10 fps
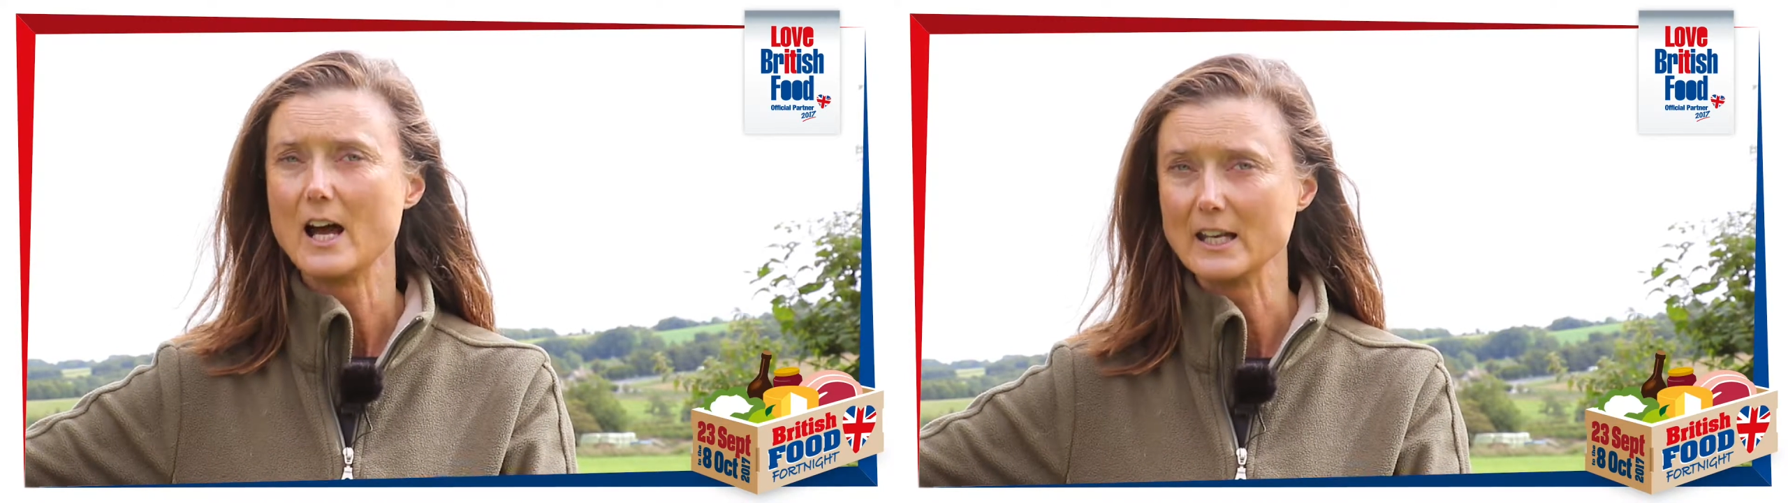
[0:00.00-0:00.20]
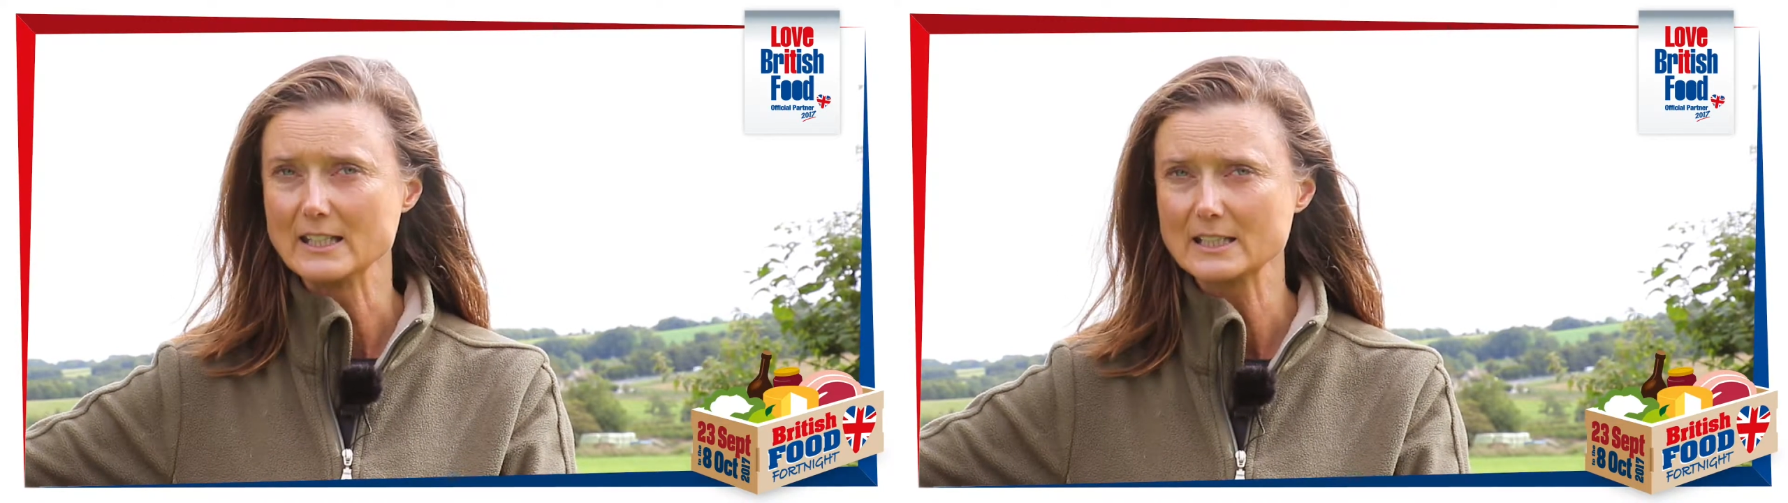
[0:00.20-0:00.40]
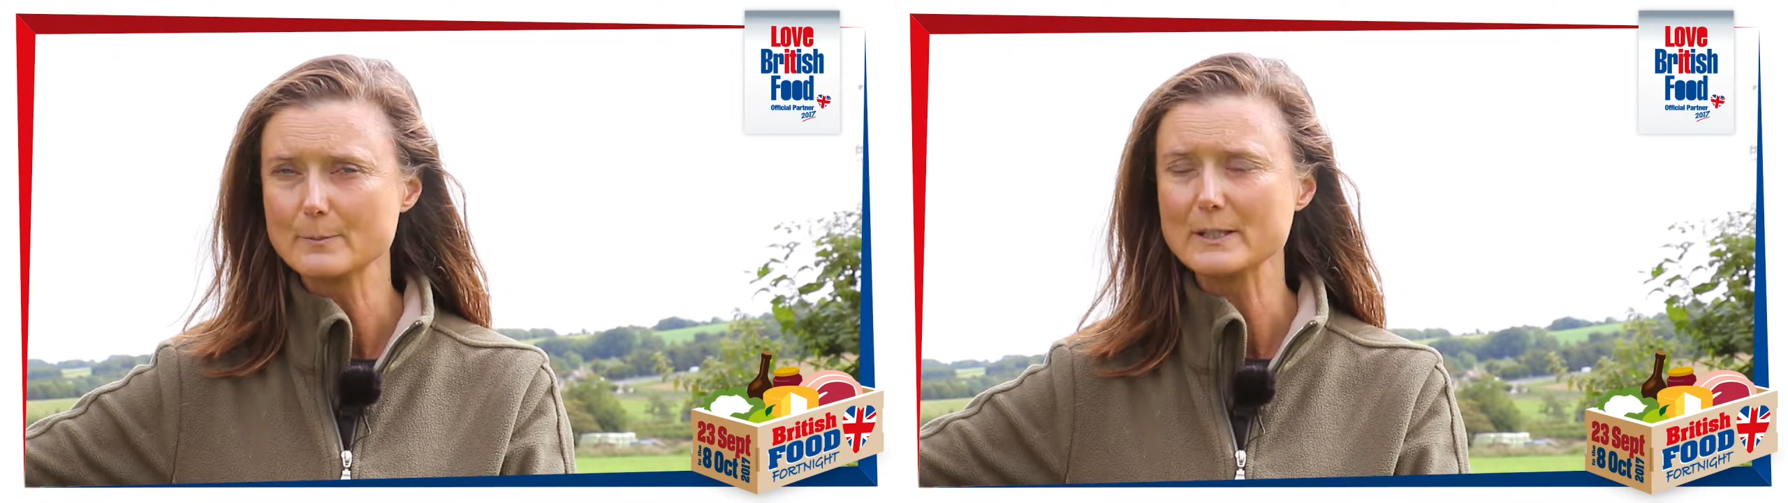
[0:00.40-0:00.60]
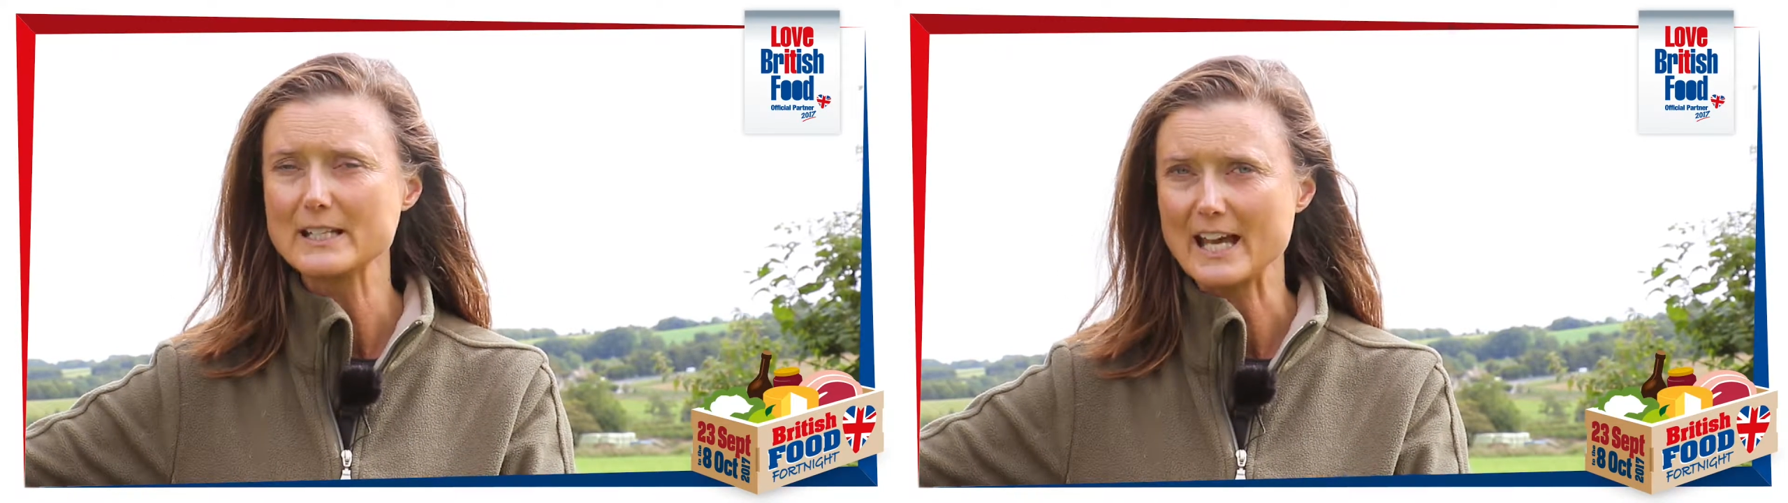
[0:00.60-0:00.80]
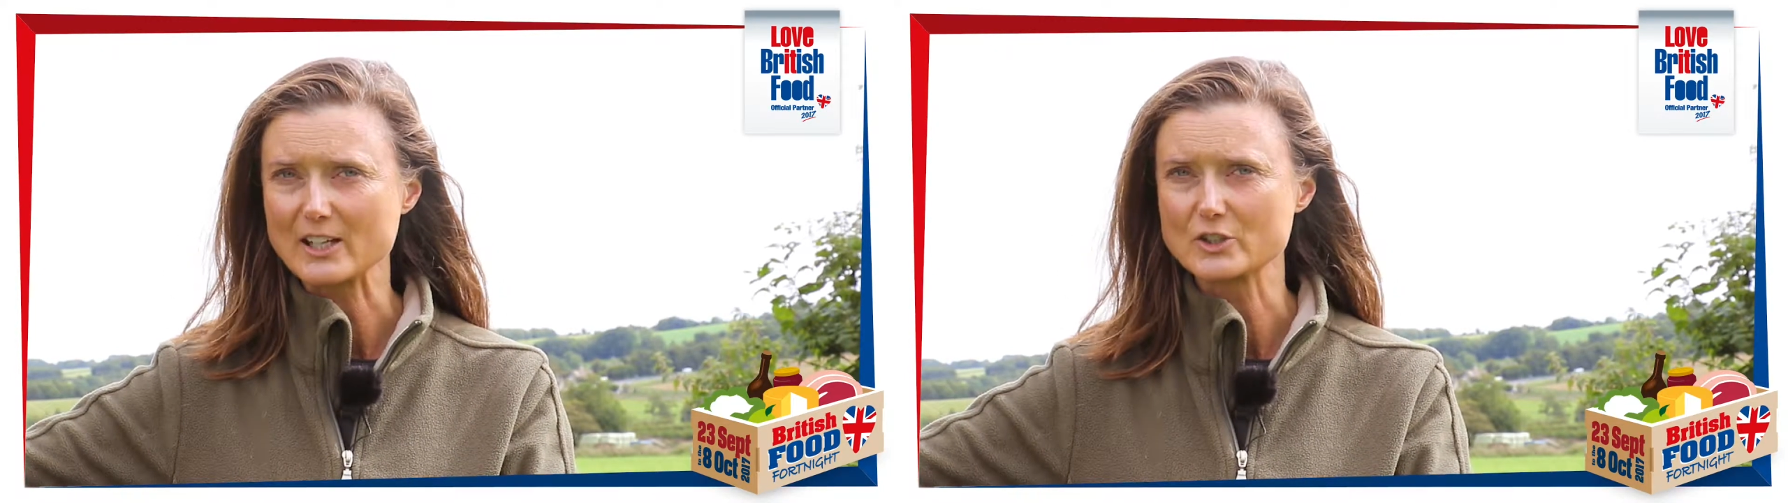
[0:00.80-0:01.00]
a little bit
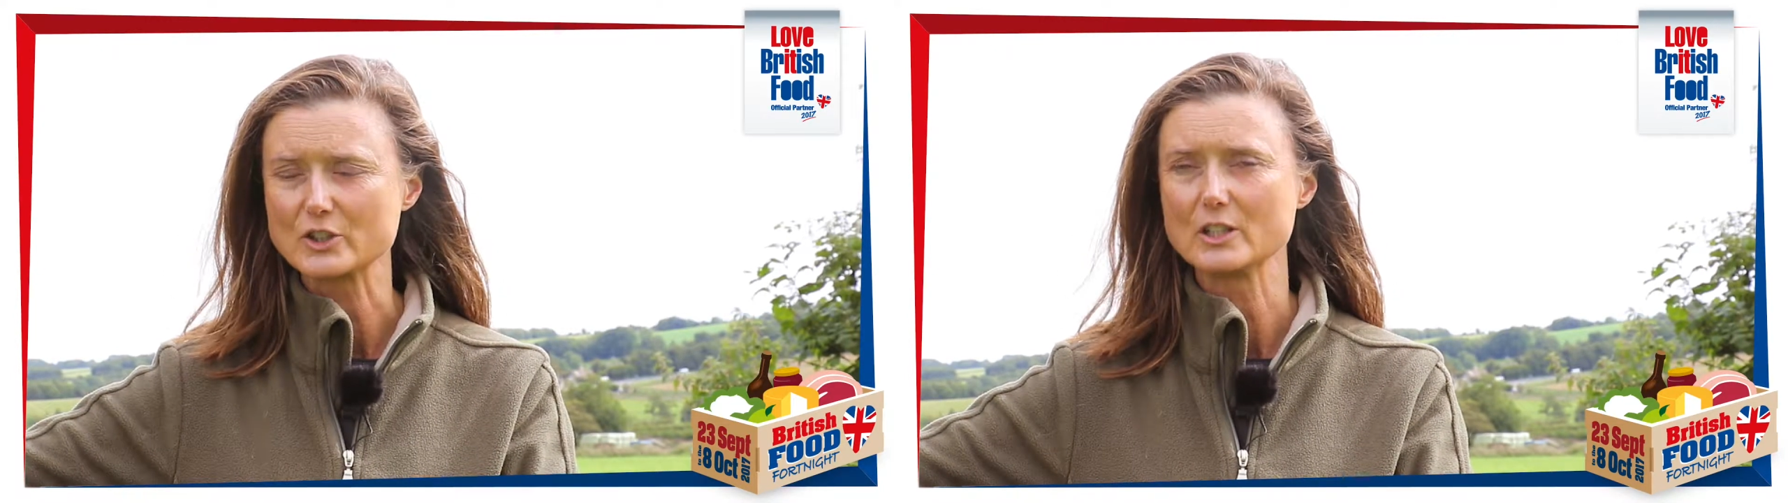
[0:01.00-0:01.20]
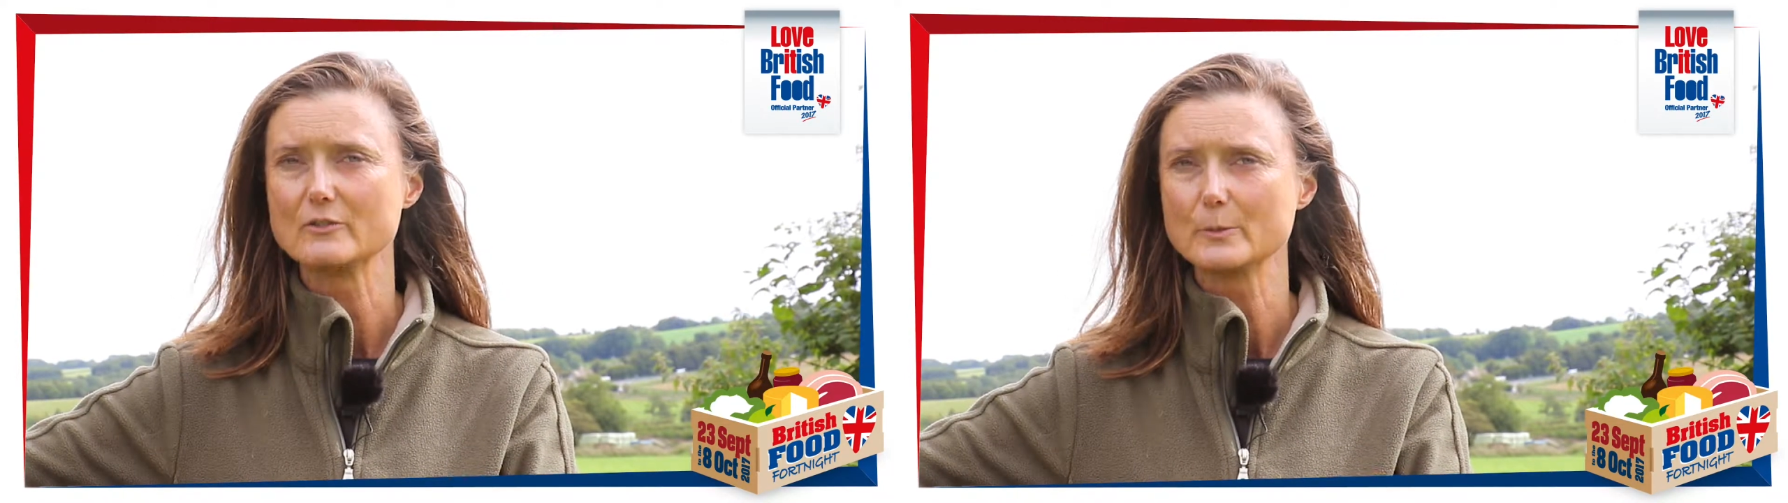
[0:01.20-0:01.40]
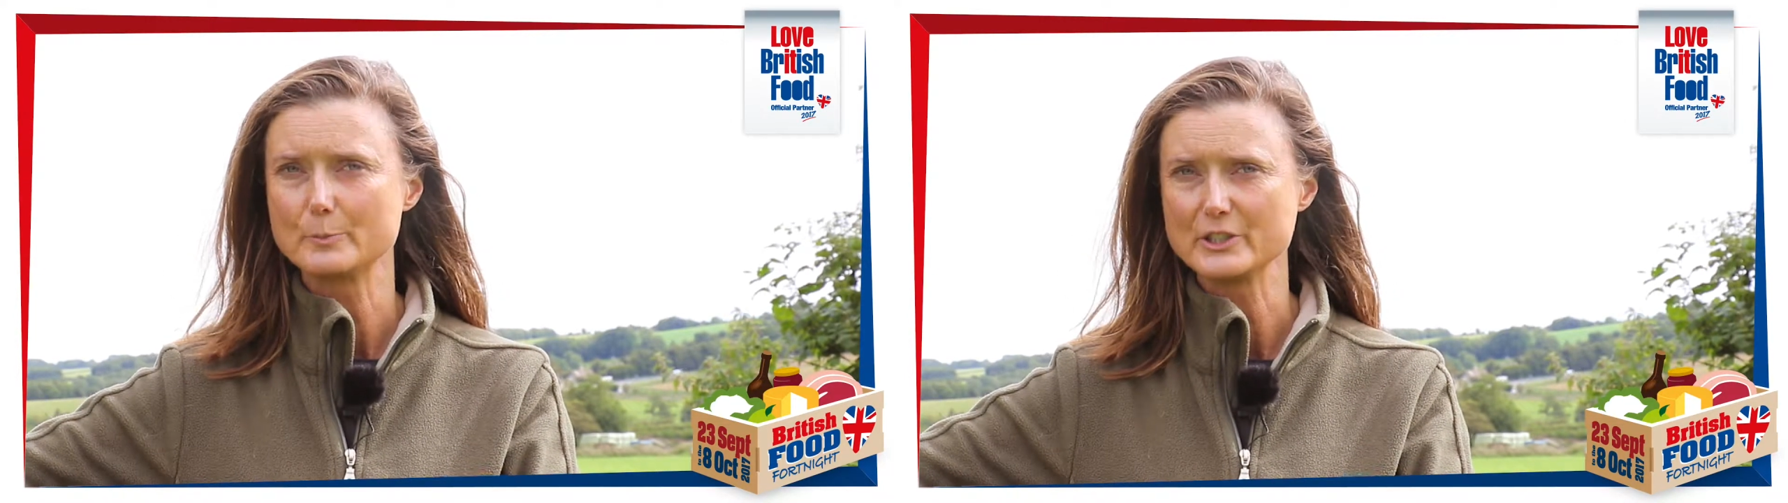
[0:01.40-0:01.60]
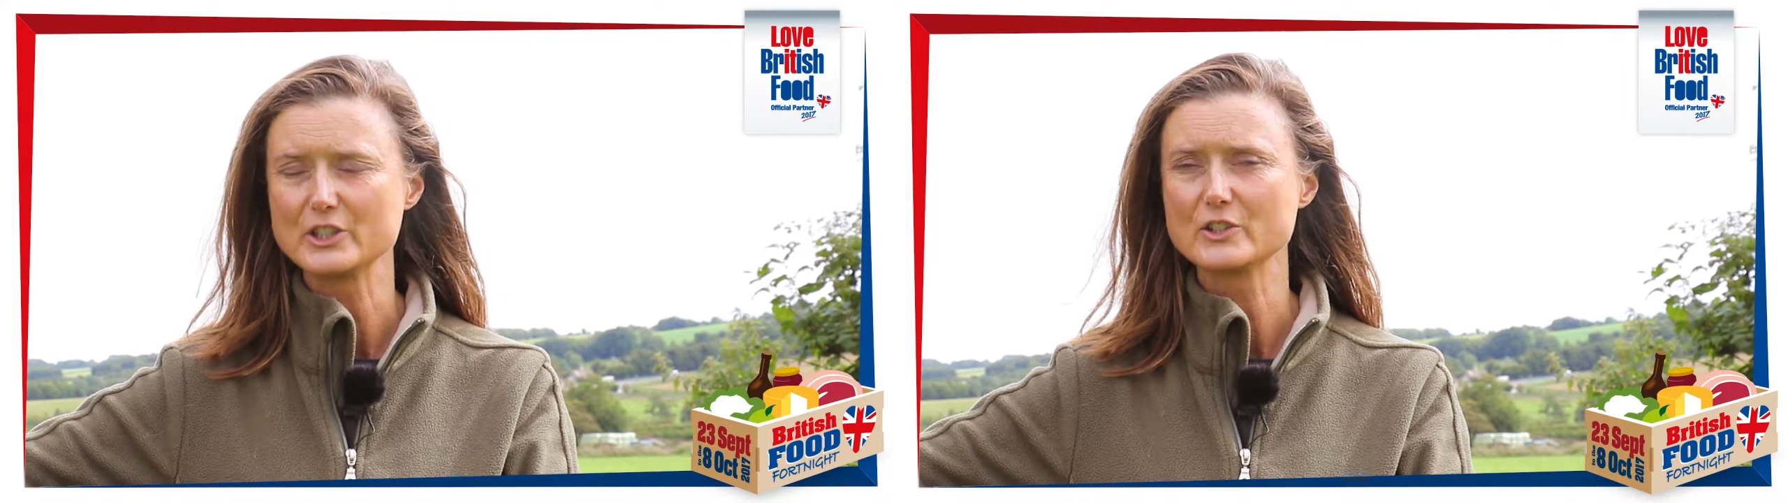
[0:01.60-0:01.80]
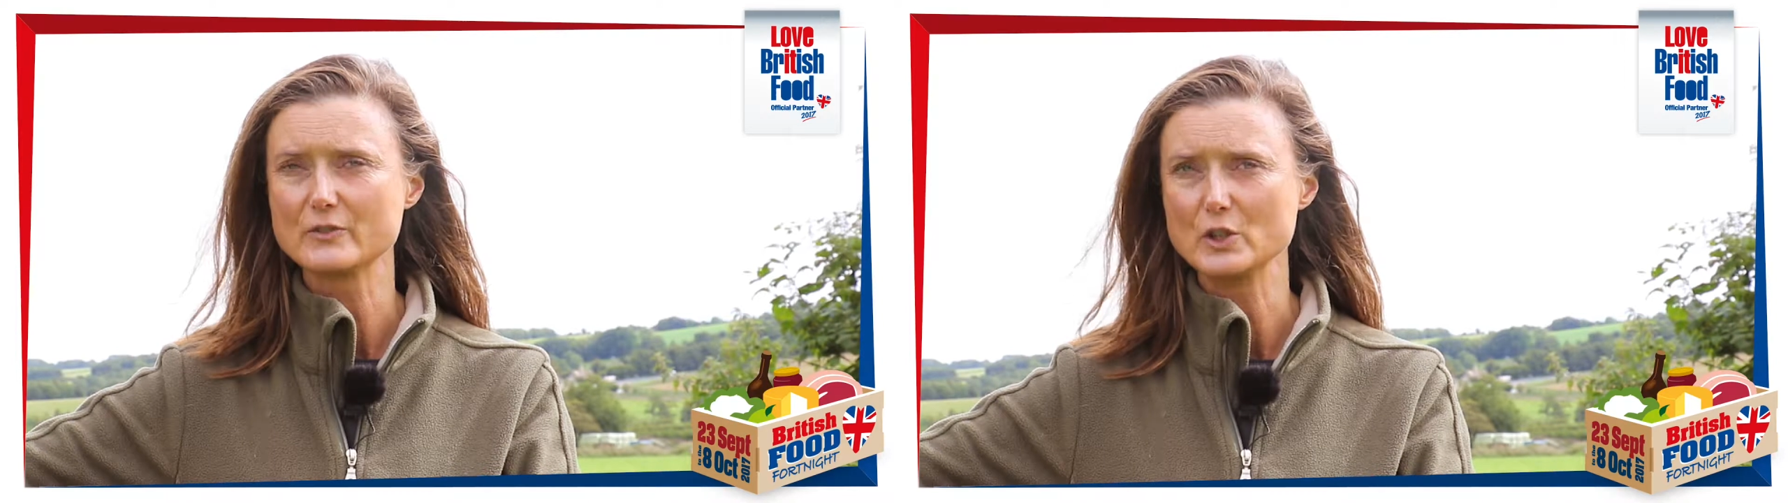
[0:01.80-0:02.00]
extra for
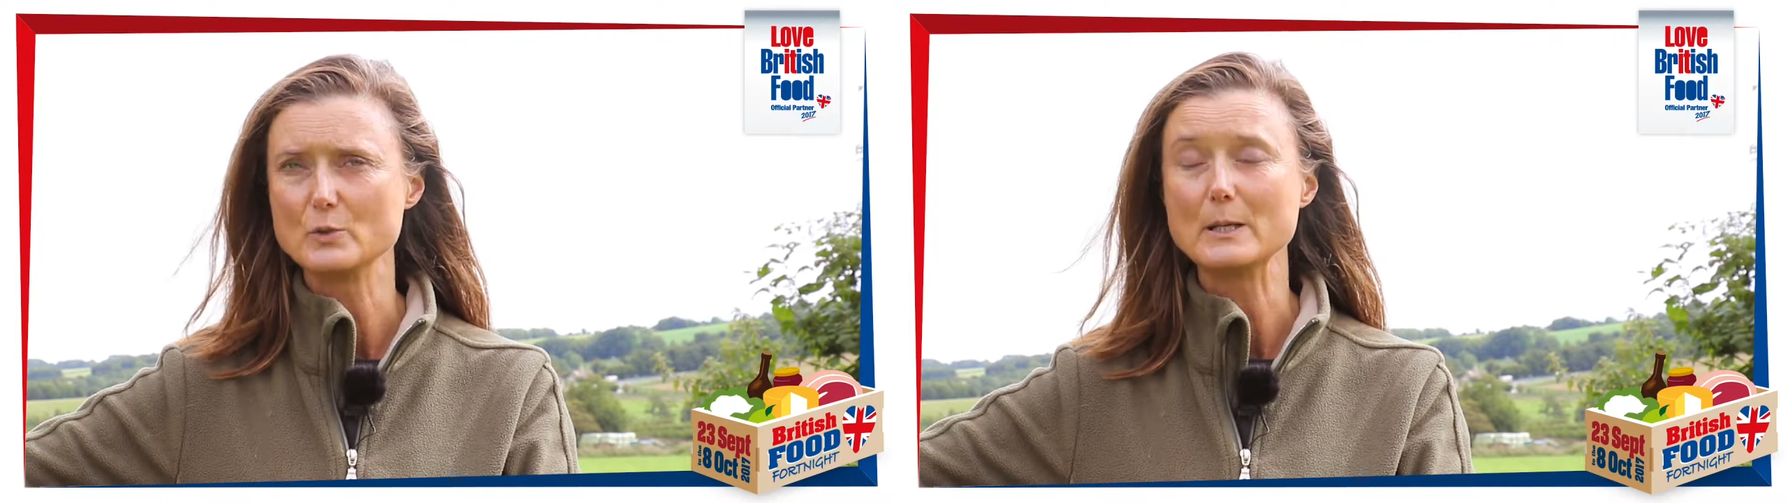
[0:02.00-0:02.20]
British food.